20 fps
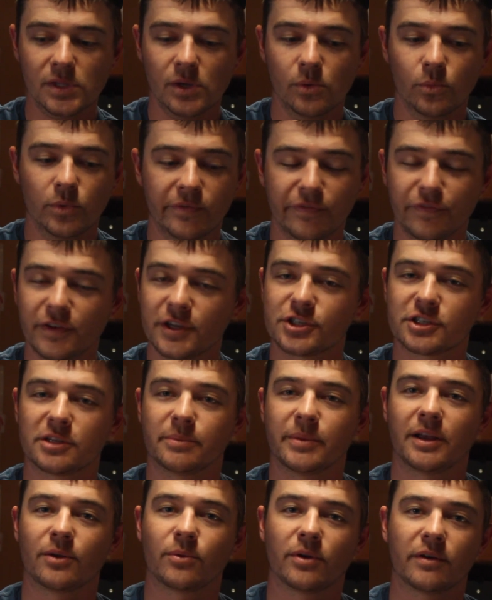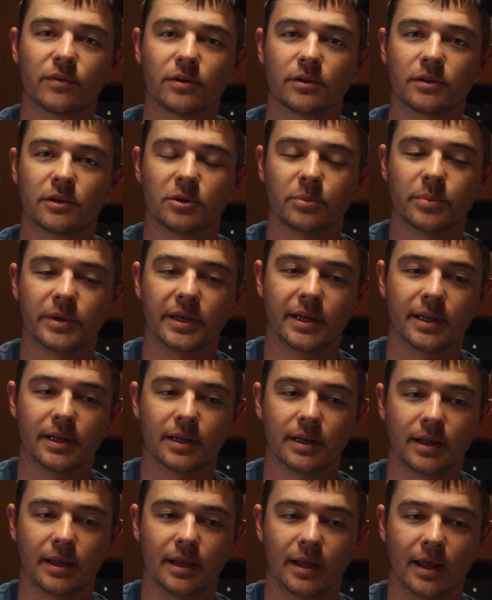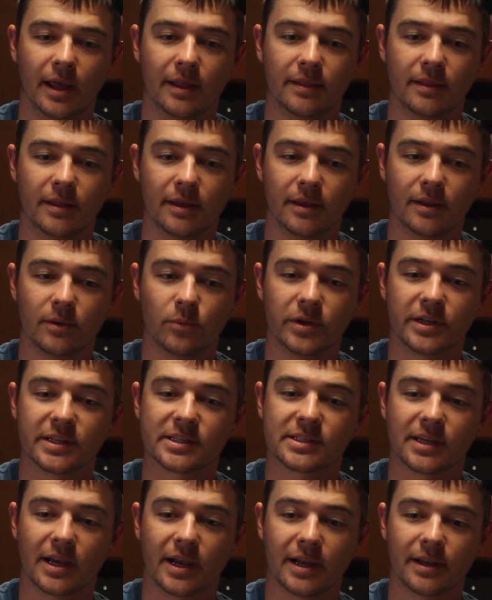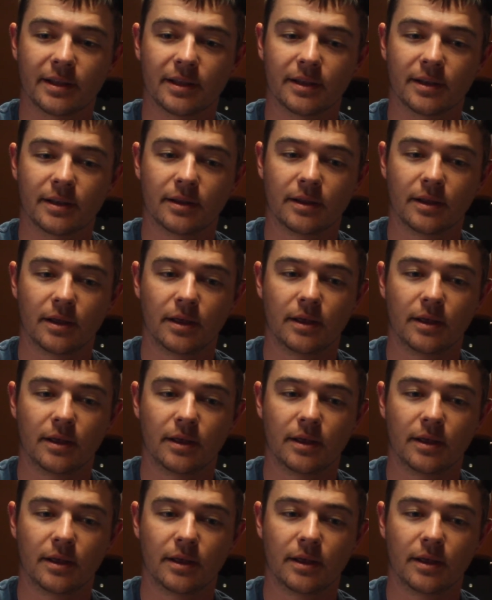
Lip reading: We fished the main river a little bit, and then we decided,